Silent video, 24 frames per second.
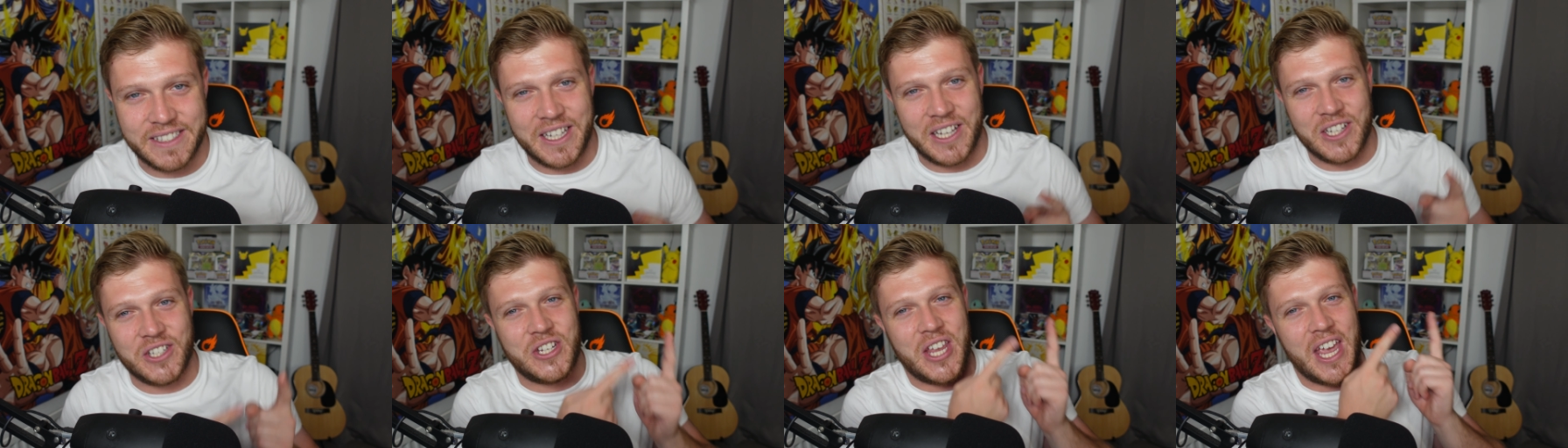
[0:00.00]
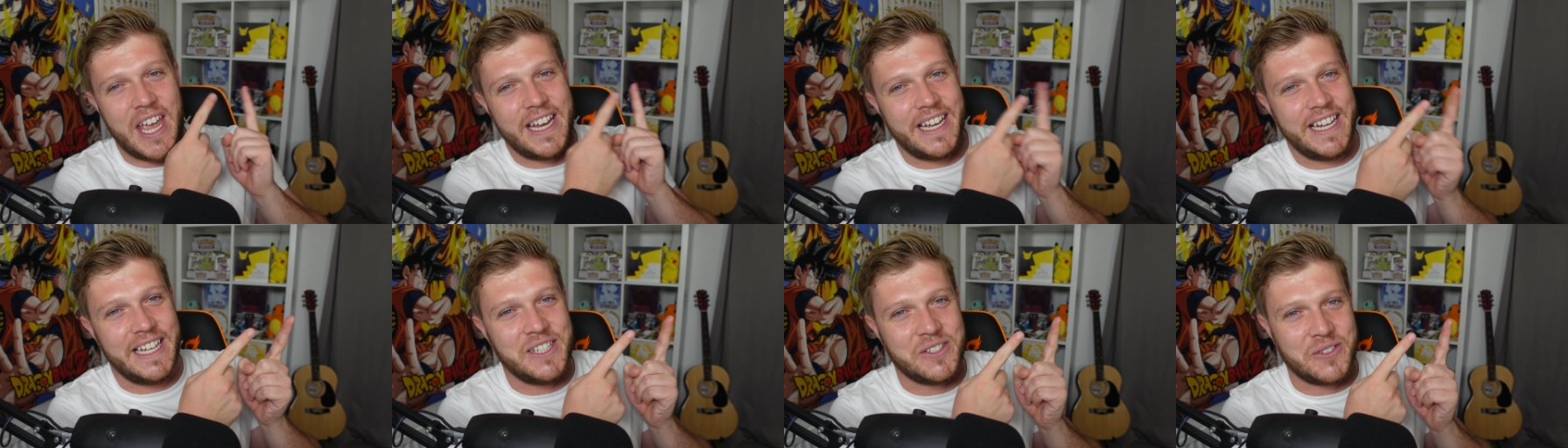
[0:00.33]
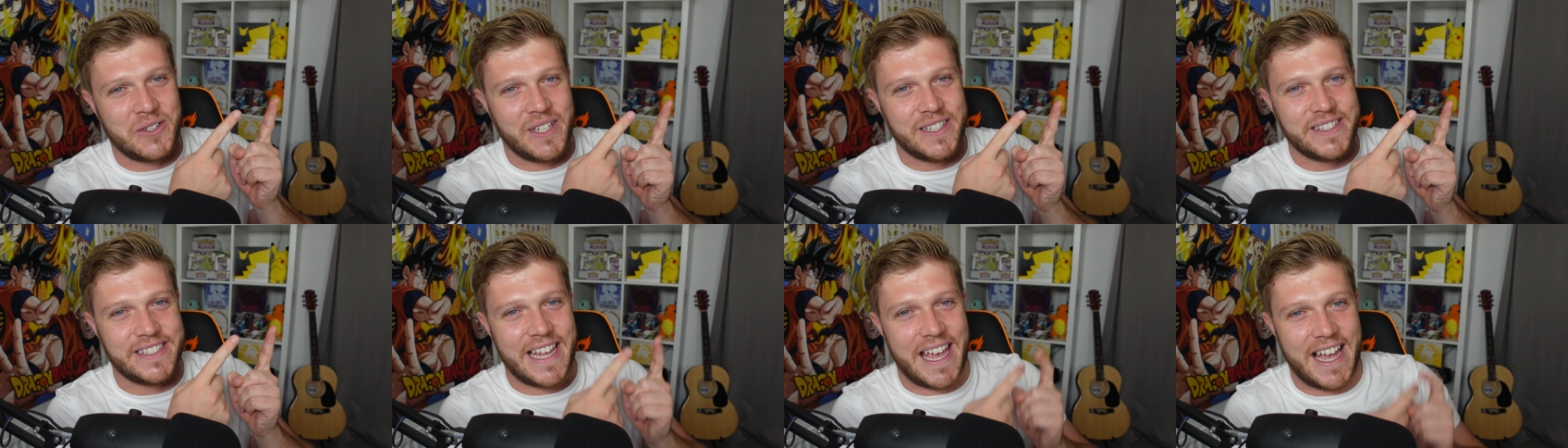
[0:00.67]
then check these
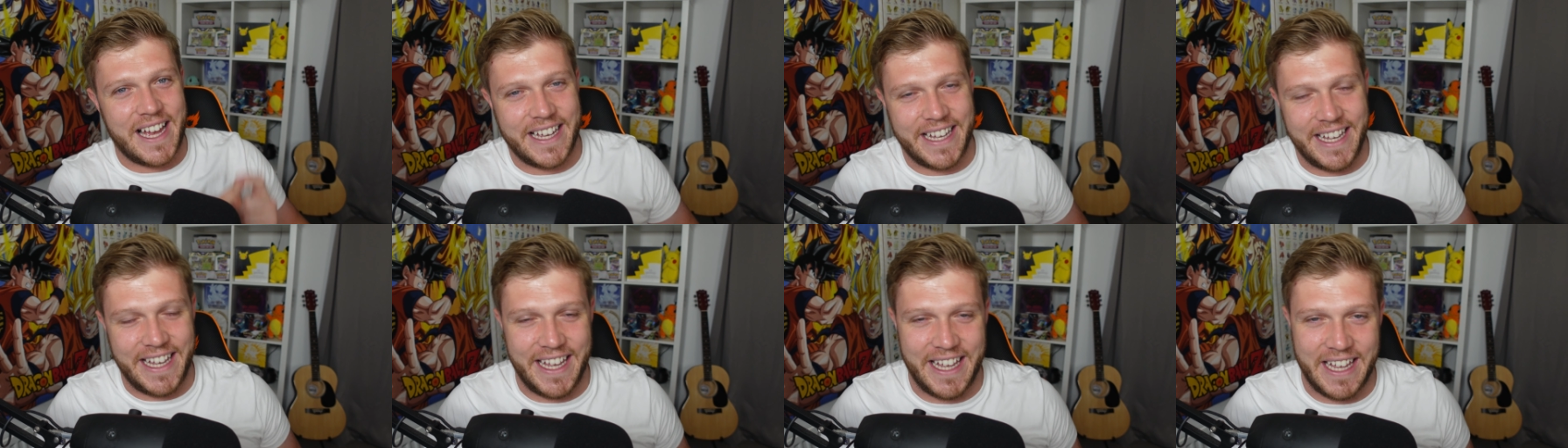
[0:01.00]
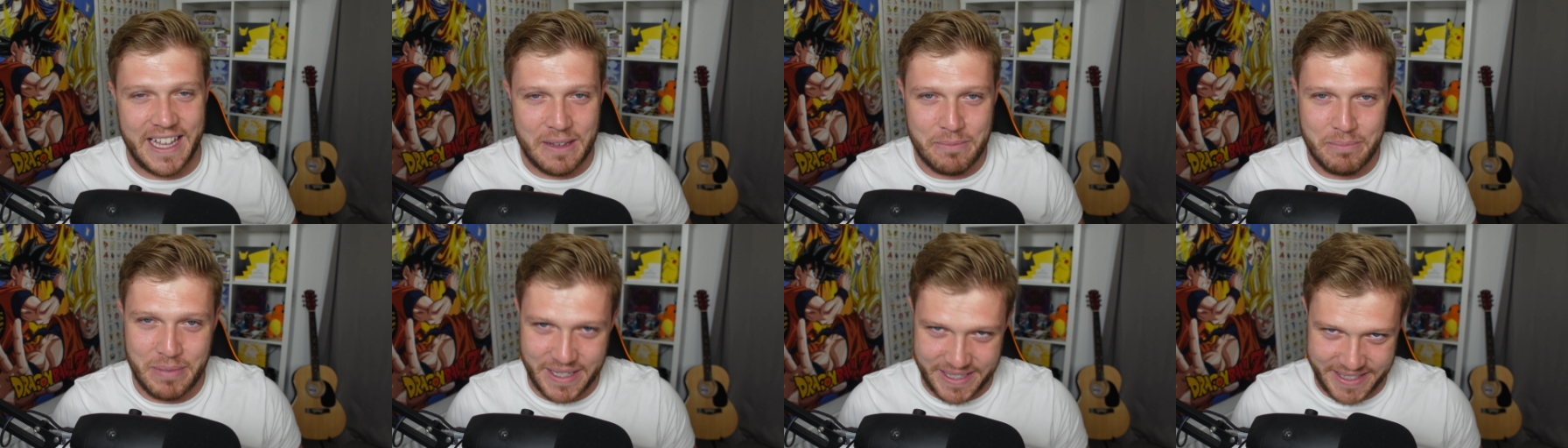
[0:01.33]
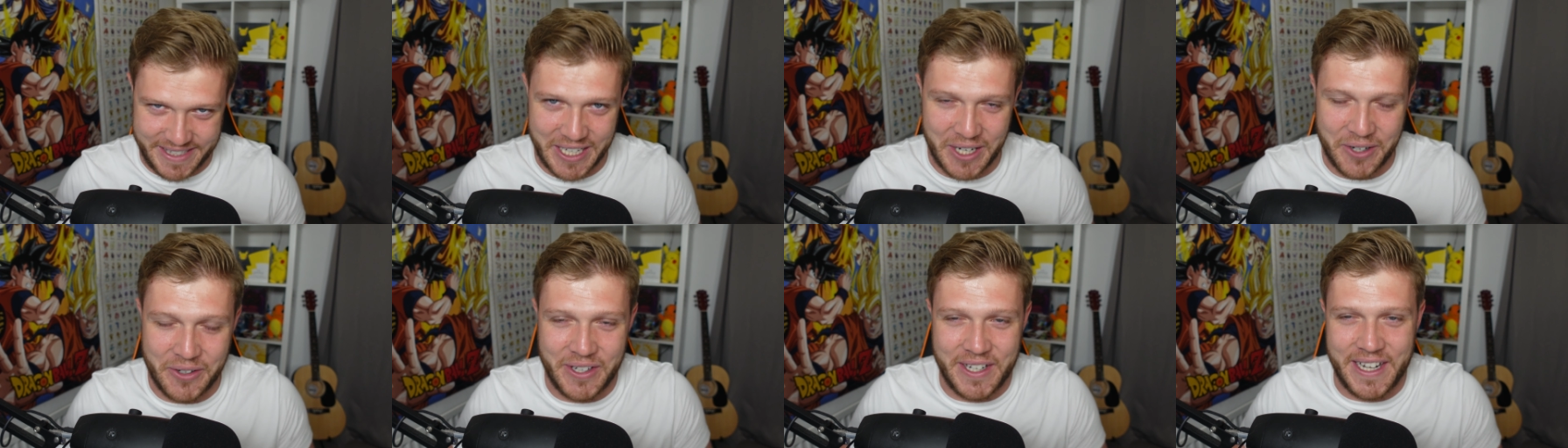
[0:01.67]
ones out here. But
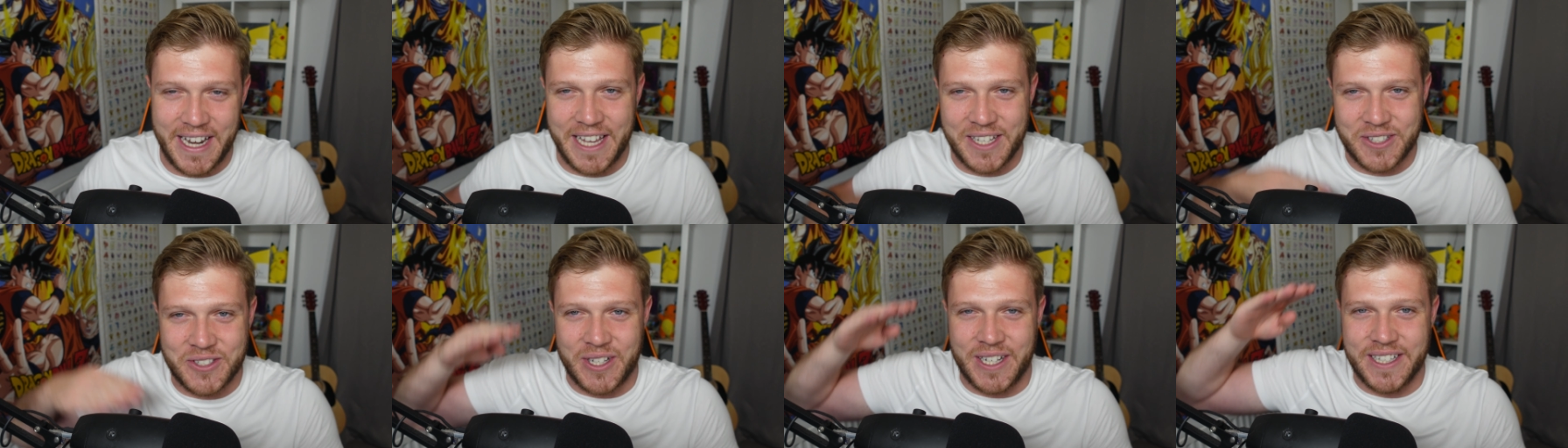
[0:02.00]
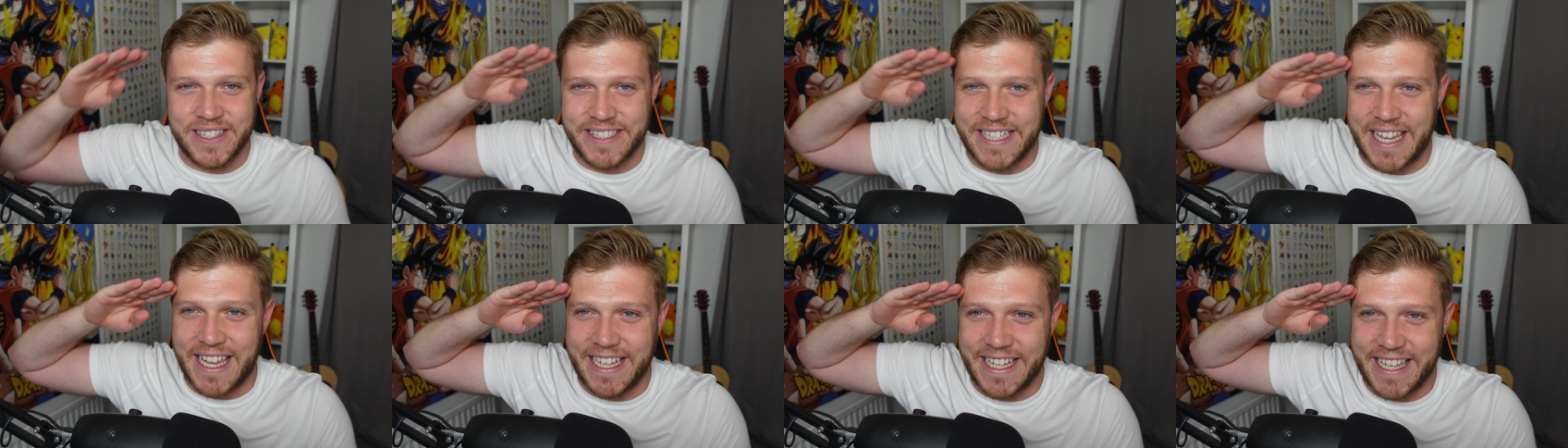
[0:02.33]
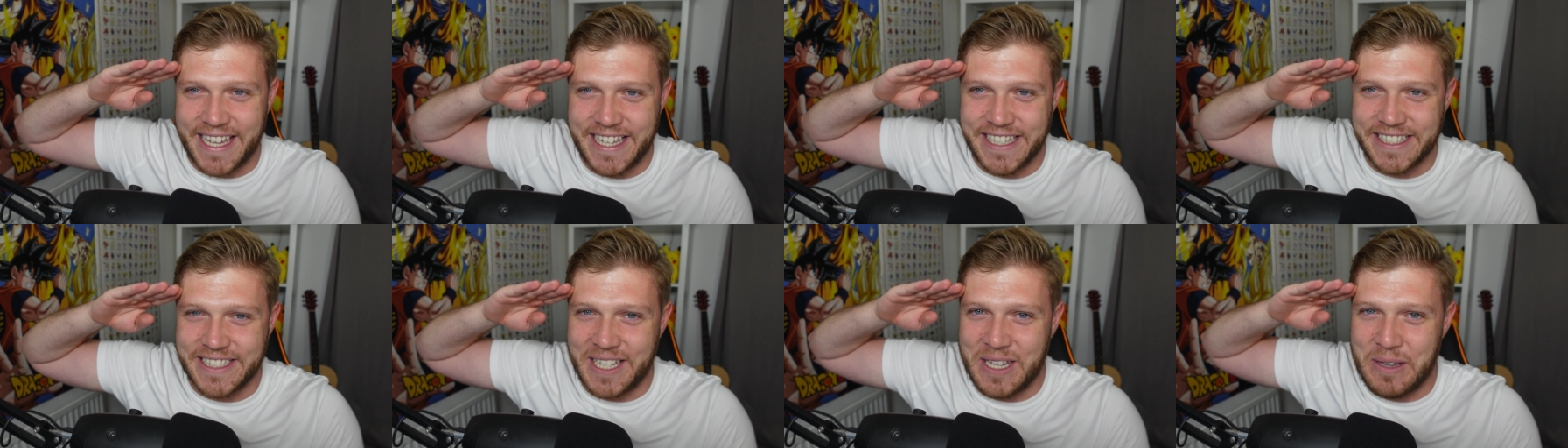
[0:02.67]
until the next one, take it
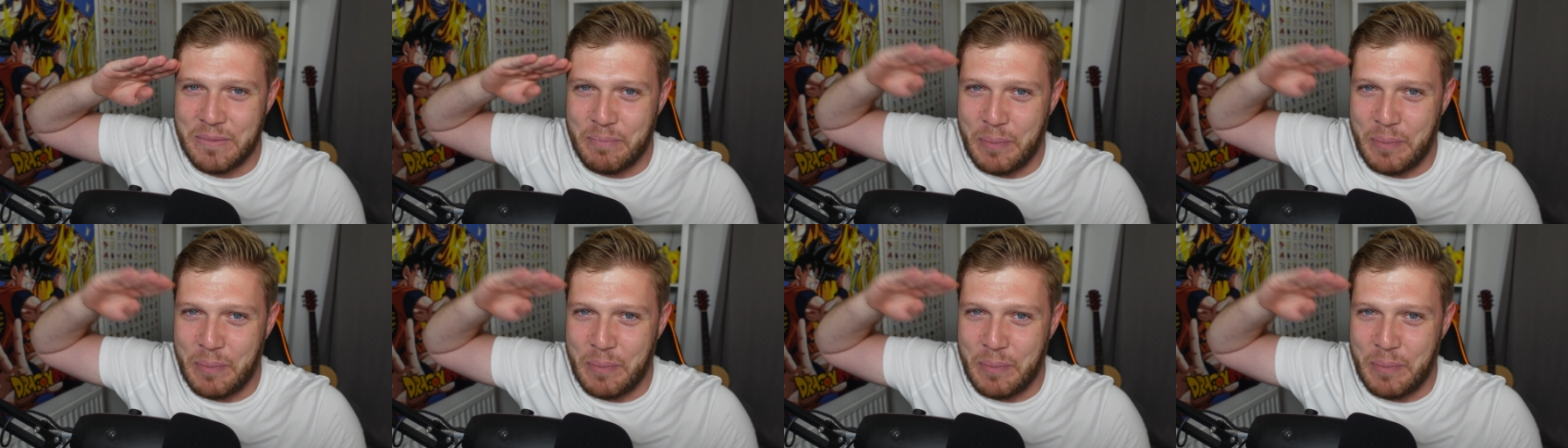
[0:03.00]
easy.